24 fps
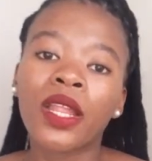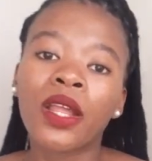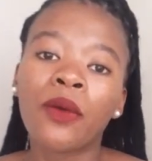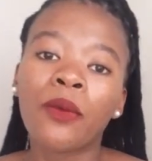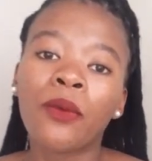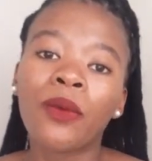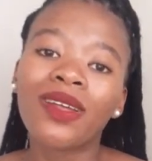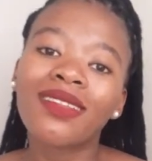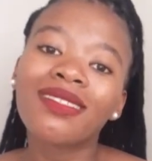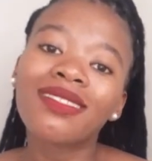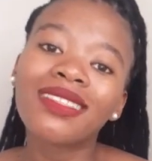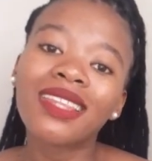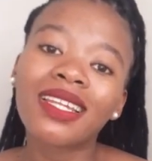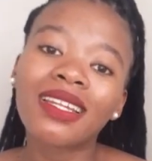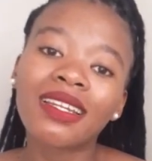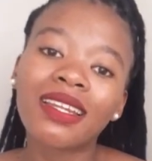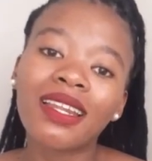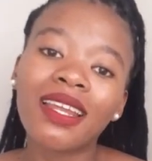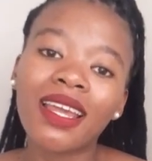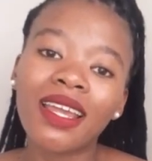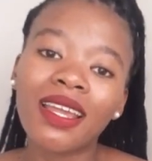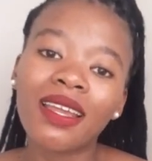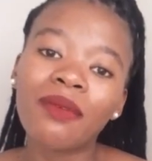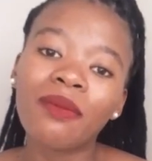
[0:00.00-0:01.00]
With the
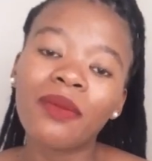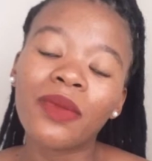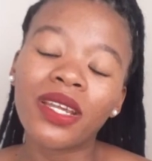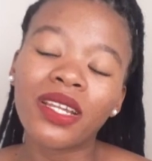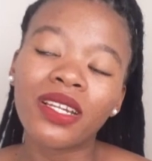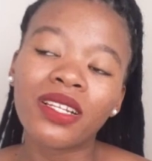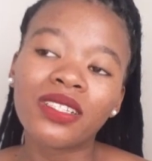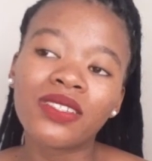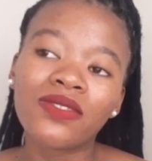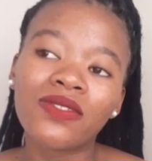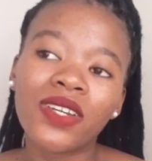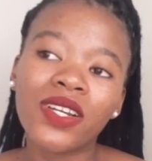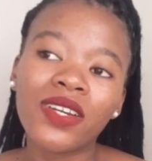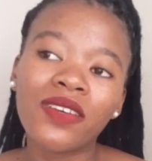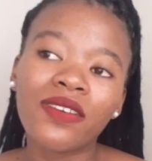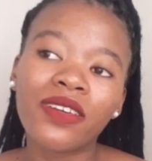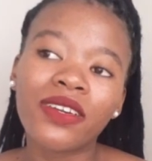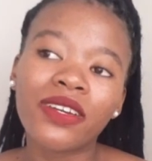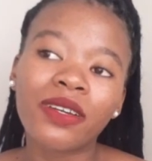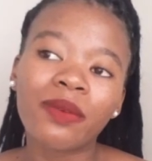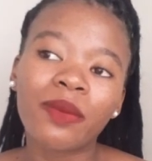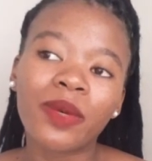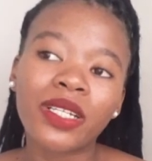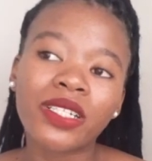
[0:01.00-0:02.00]
name, it is very,
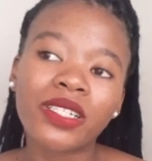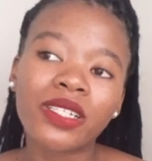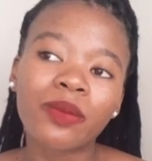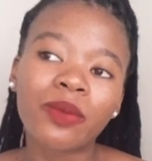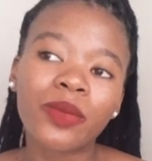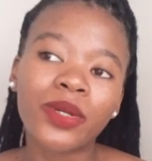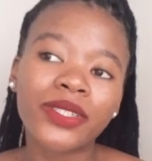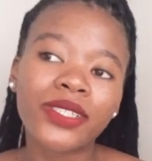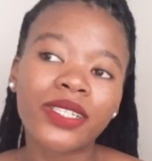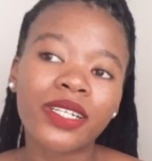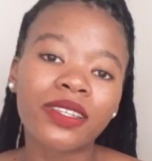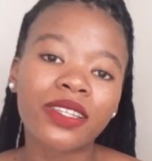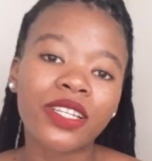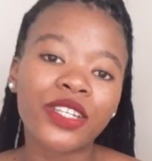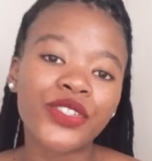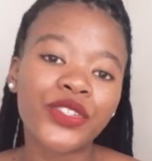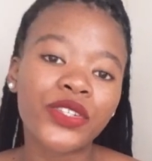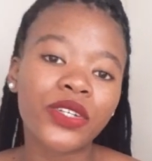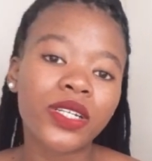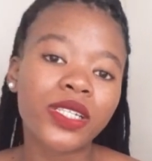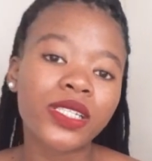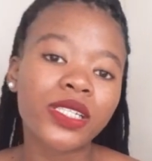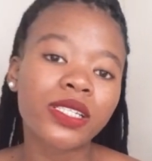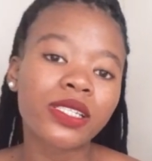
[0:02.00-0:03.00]
very much important that
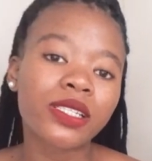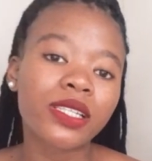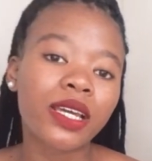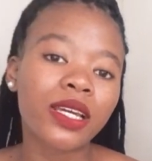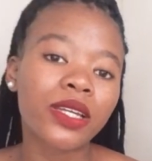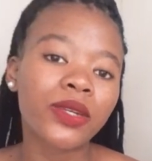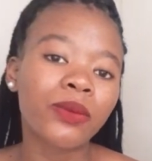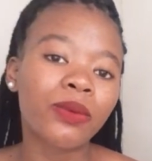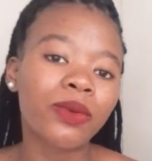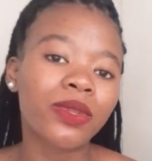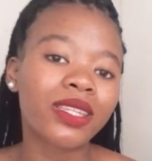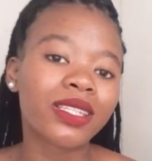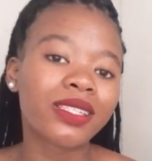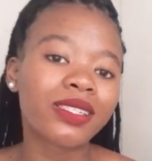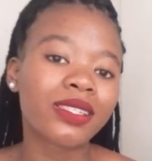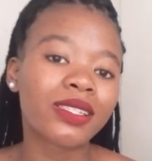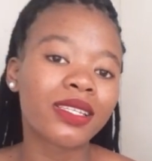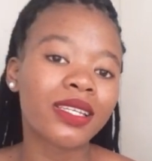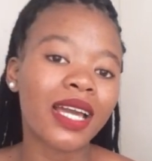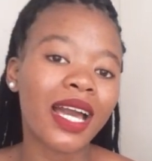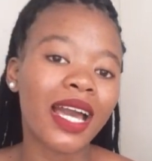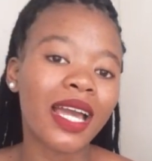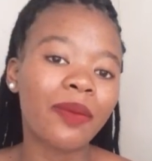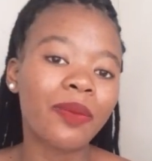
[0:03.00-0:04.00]
you register it with
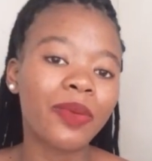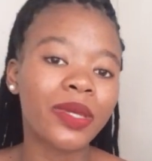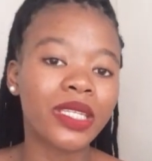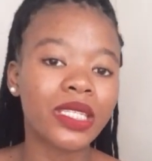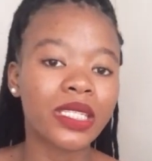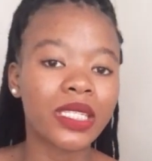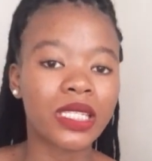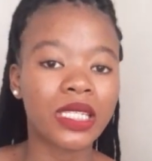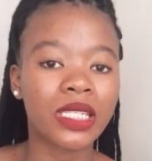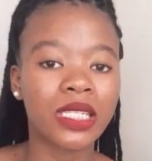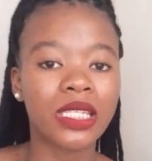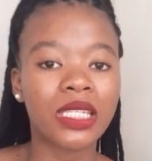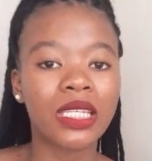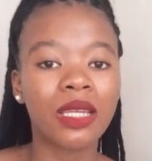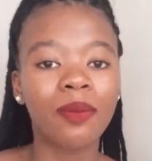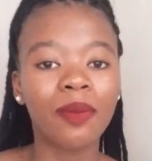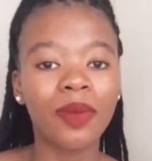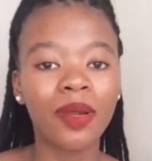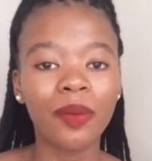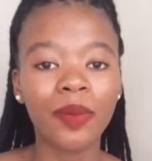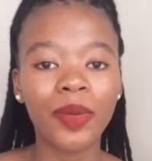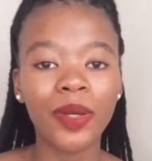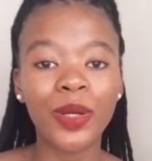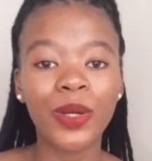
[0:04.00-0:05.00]
CIPC,
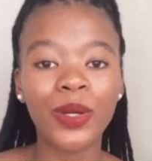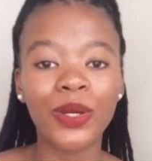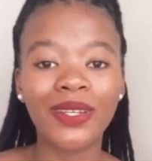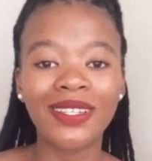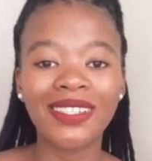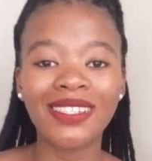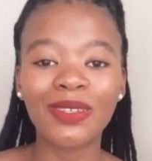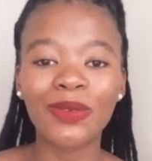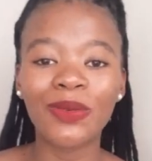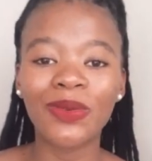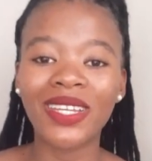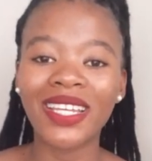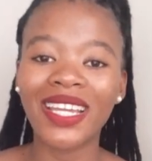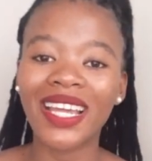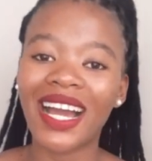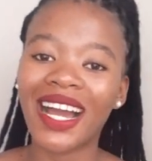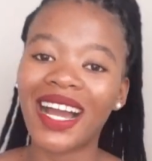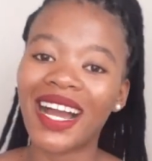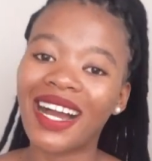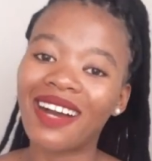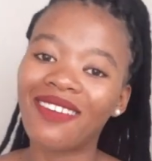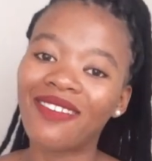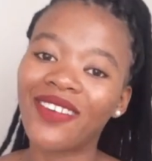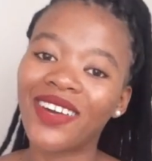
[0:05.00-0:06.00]
simply because we
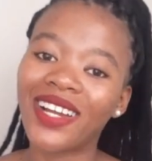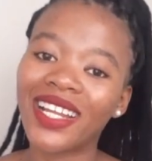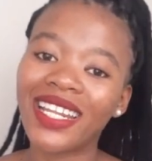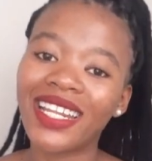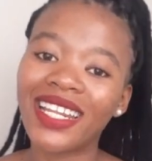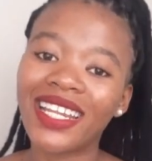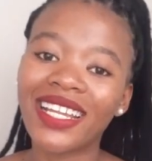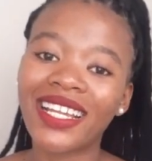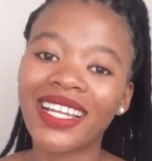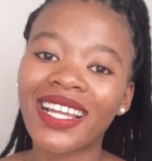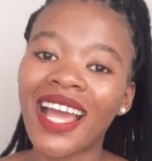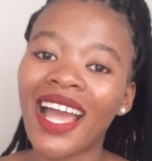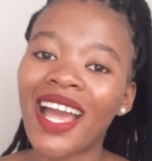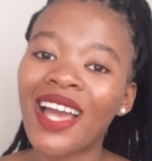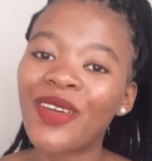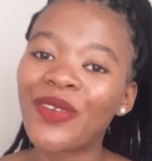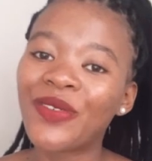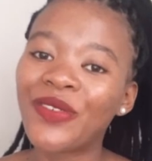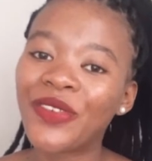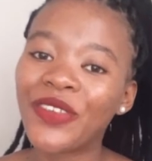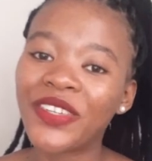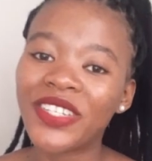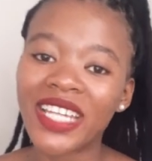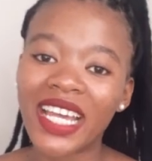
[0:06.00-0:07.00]
are avoiding
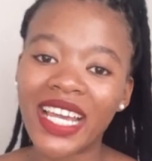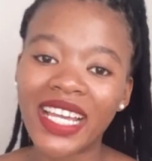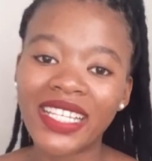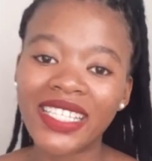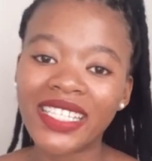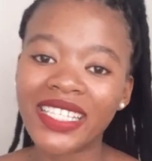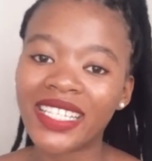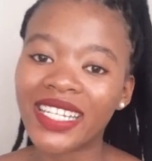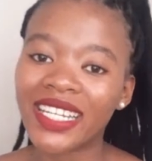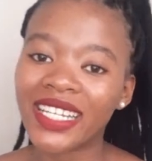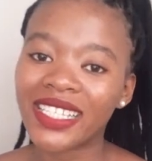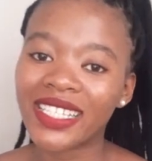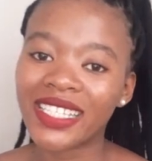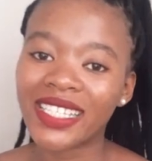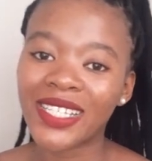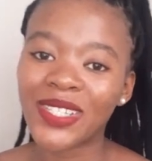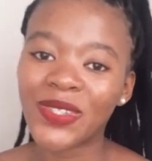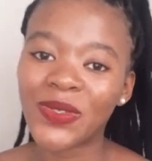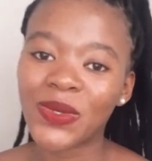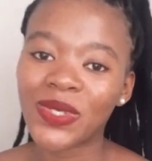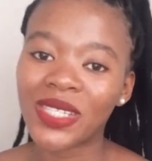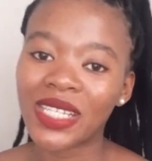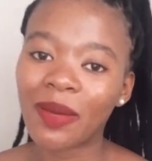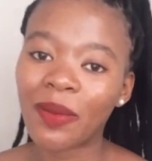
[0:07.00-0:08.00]
future
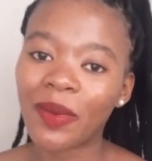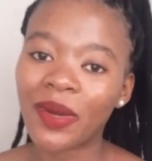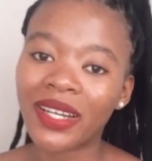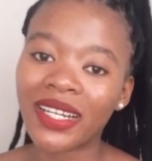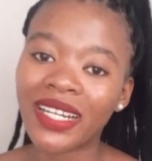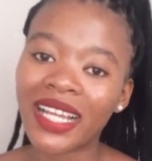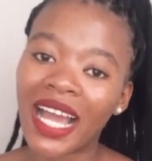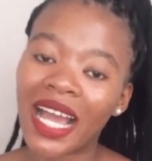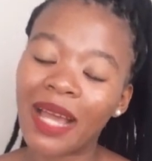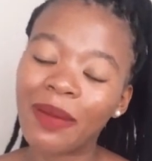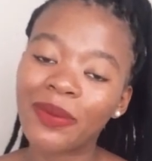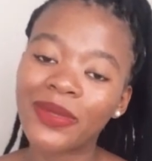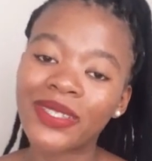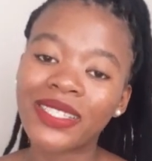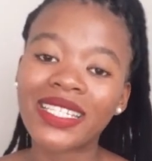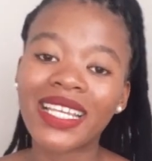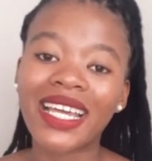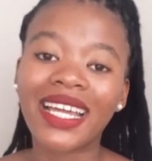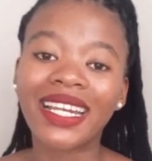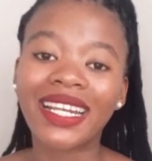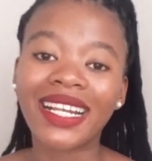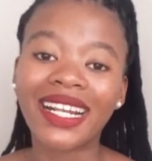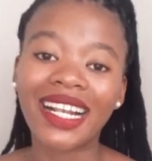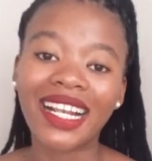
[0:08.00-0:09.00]
incidences where someone comes
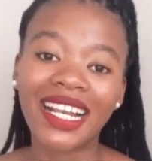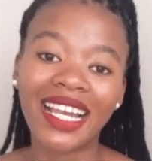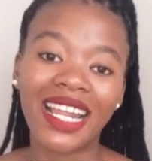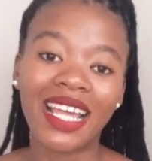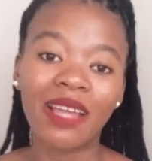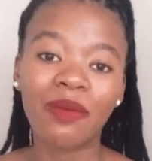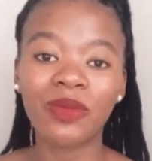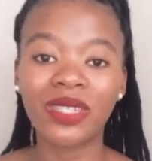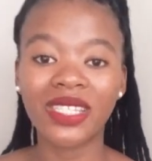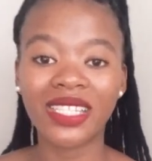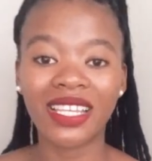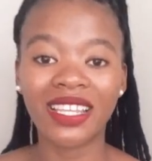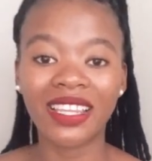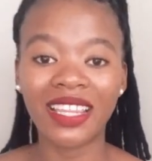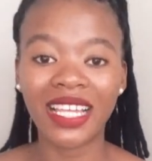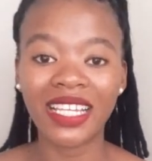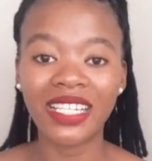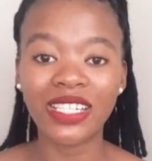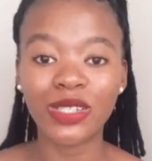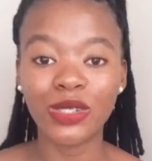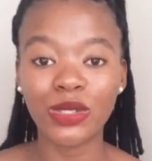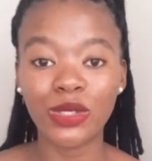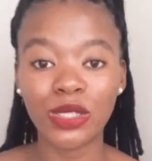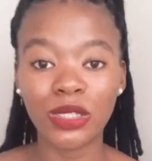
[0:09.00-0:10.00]
and claims
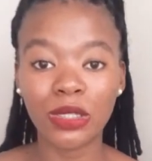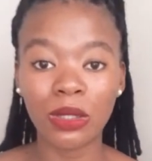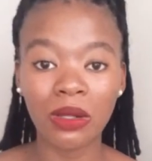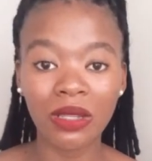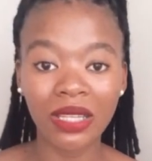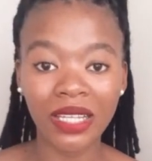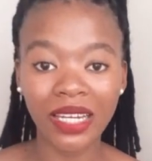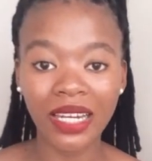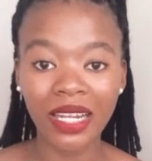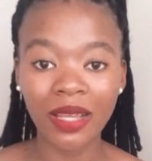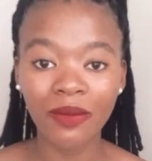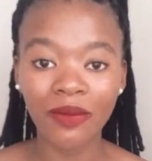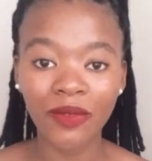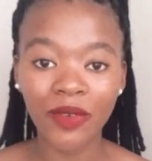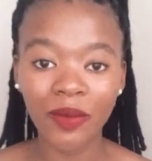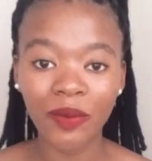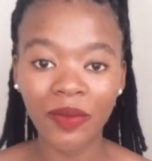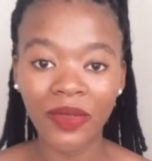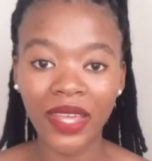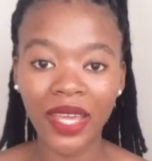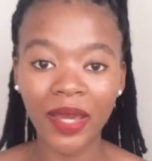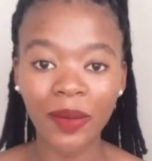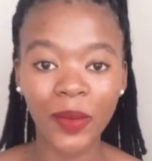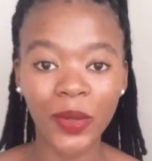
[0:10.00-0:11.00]
that you stole the name
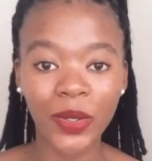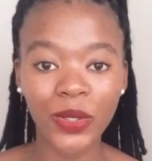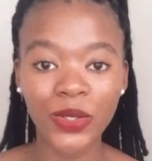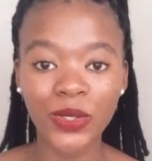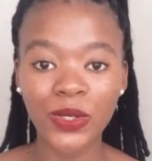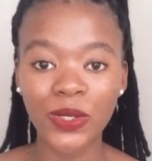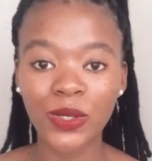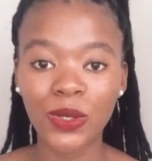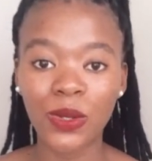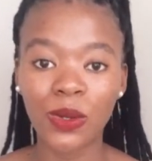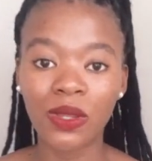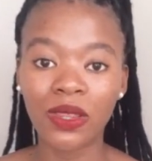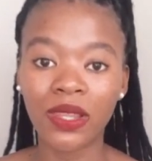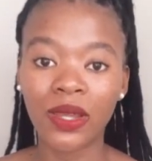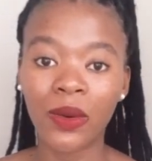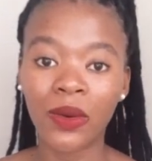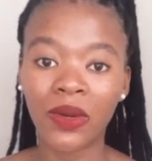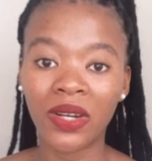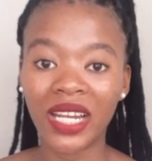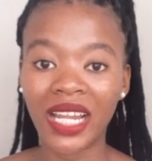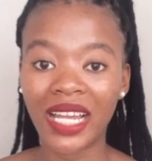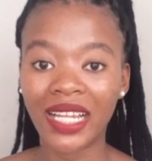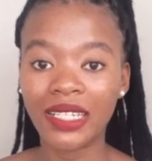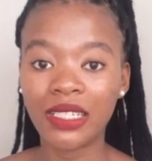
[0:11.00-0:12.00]
from them or you stole the
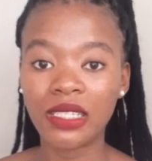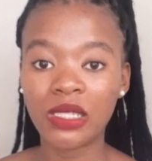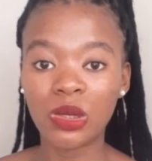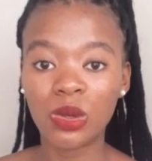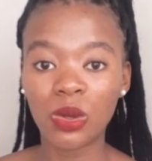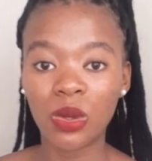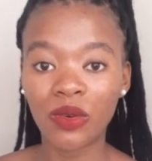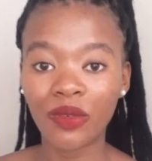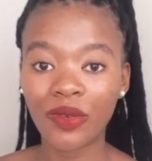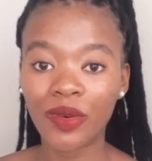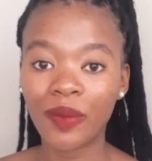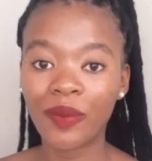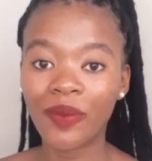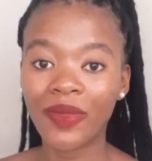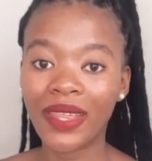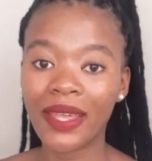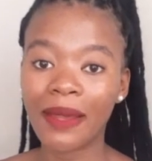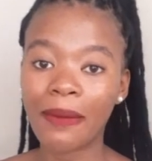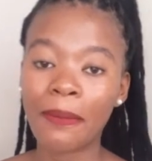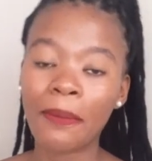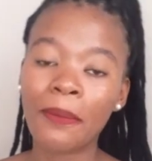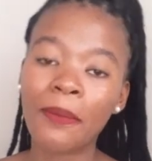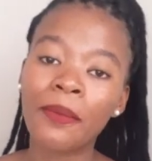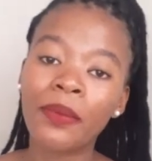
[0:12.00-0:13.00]
online store from
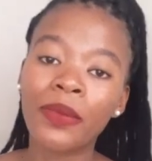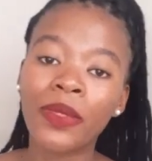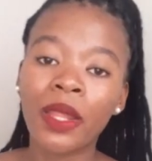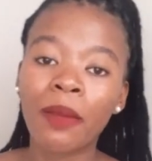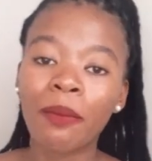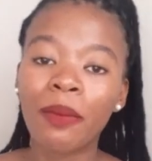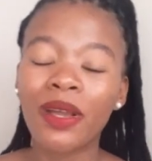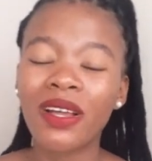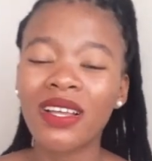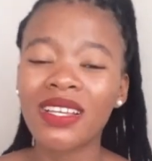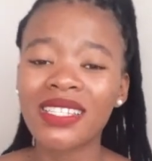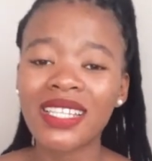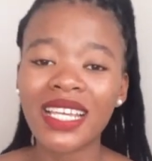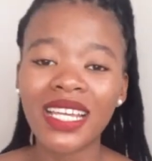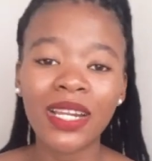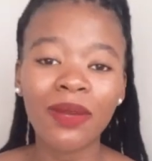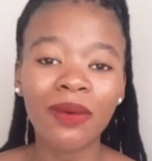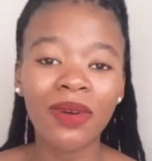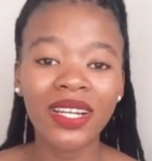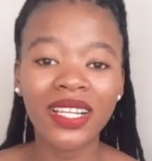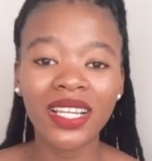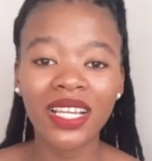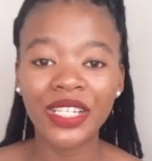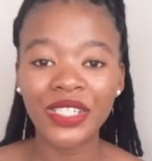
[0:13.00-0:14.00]
them, because
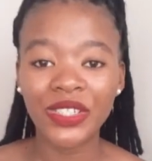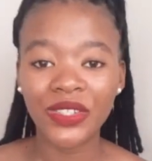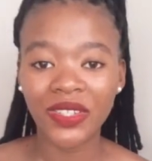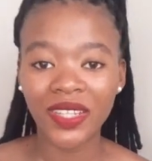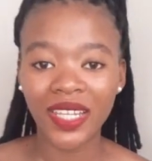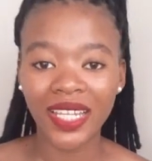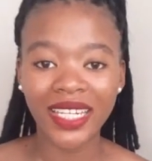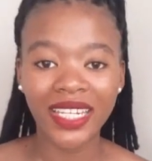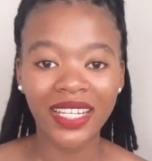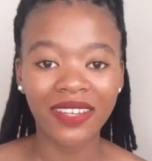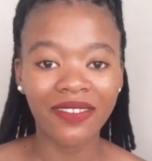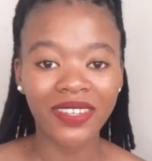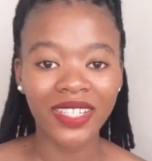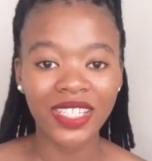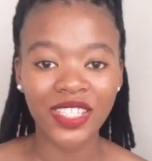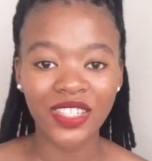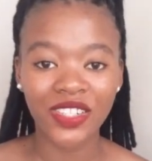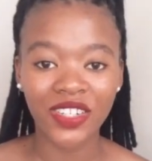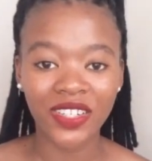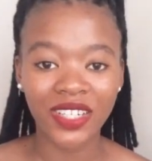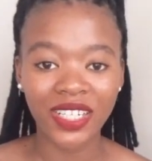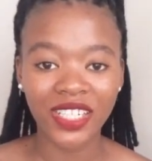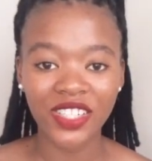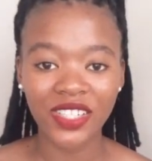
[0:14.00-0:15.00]
anyone can do that if it's
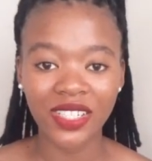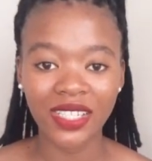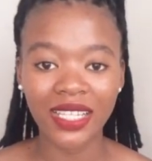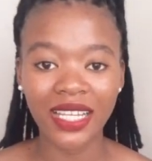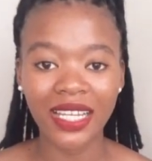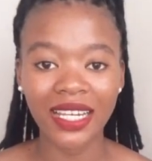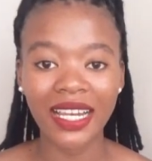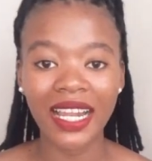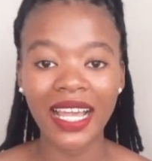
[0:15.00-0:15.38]
not registered.